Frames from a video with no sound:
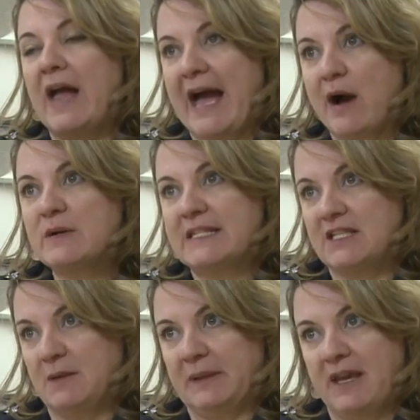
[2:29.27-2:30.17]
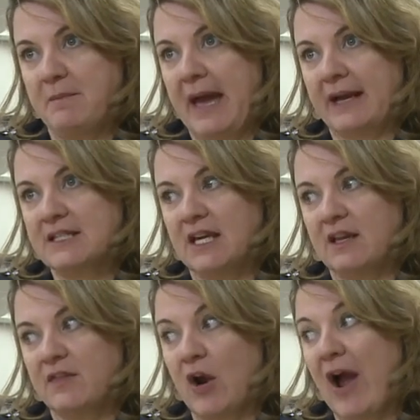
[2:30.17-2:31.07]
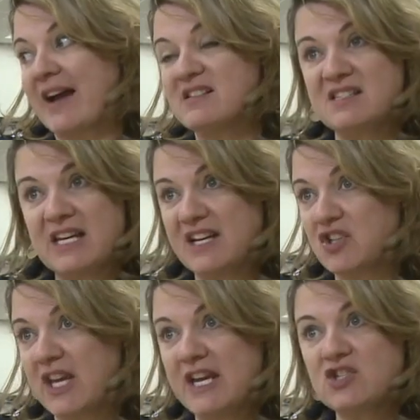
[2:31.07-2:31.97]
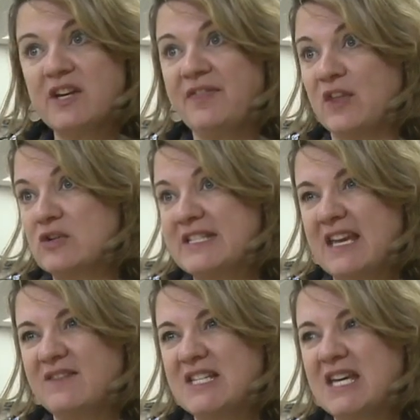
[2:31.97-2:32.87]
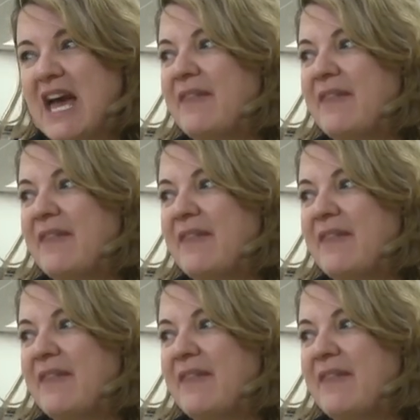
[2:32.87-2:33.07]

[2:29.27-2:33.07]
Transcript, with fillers: how is it deeply impacting their access to education, their safety,